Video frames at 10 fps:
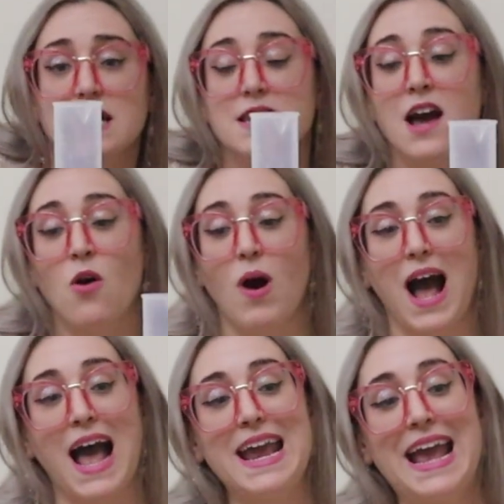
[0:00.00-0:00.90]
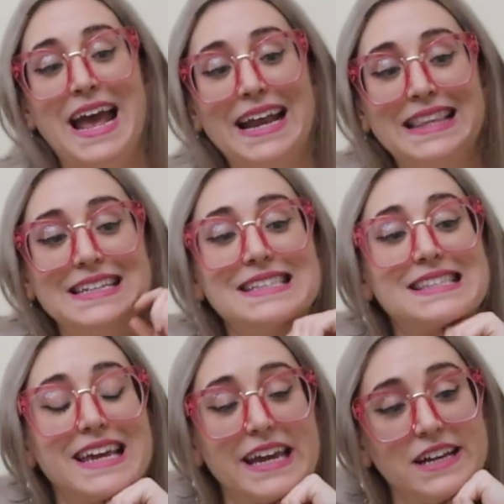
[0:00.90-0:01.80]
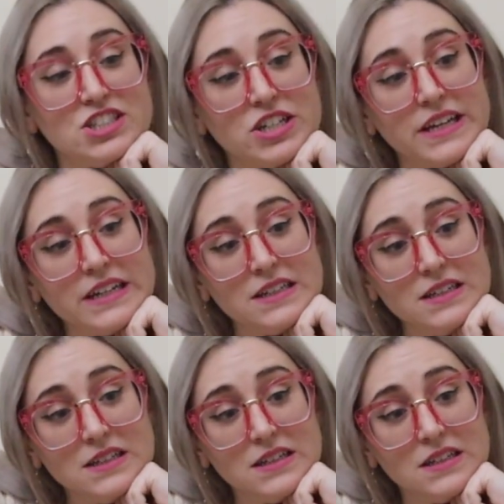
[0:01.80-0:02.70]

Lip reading: Now, I had this aging,